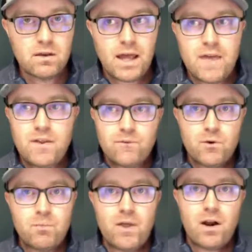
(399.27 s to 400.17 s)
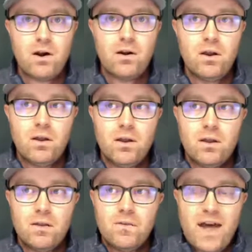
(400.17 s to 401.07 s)
And then from there,
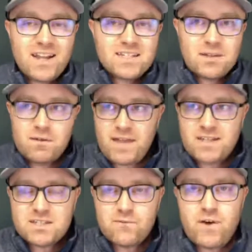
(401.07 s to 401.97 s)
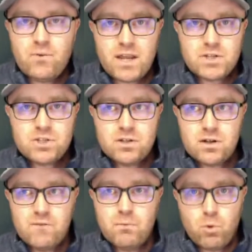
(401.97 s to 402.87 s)
that is the foundation
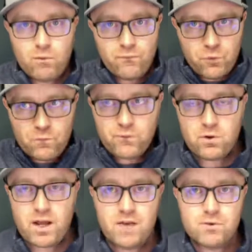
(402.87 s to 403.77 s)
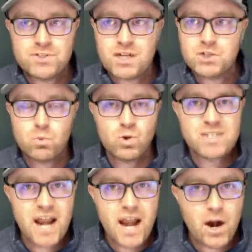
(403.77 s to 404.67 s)
of a more fruitful conversation. We're
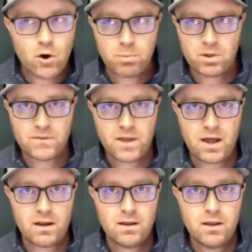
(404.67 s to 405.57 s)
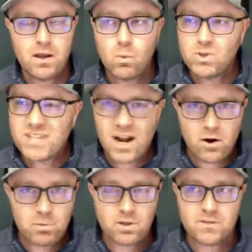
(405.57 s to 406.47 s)
terrible at that. We're
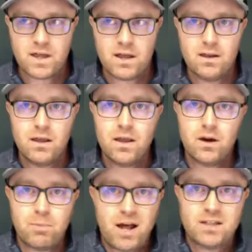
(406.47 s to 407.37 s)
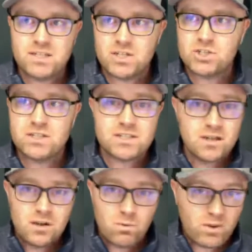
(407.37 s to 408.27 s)
terrible at that. And our politicians,
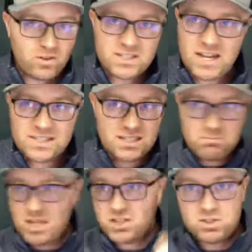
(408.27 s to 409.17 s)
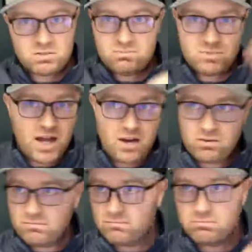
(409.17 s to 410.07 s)
whether it's Nancy, Mitch, Donald,